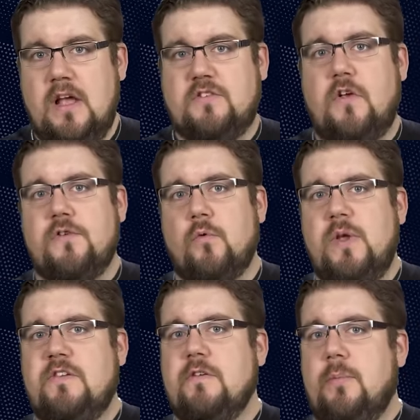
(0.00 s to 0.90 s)
It's also
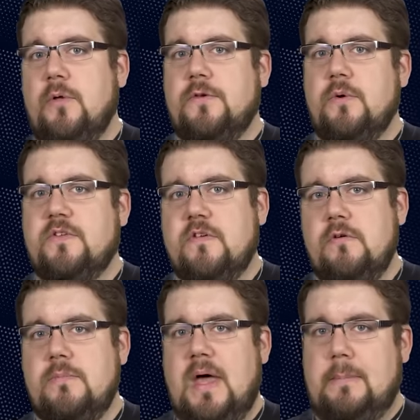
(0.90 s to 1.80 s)
reasonable to
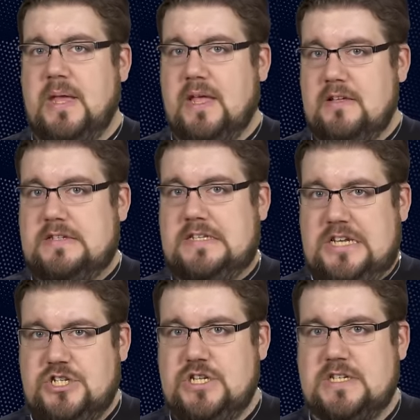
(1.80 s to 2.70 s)
assume that because
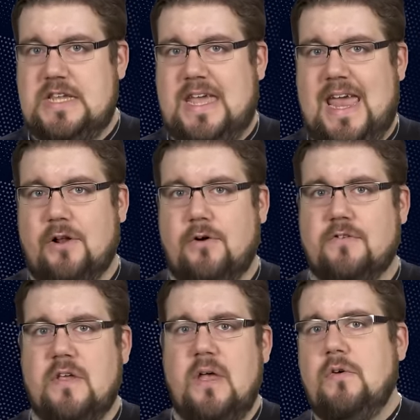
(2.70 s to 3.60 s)
TGC caters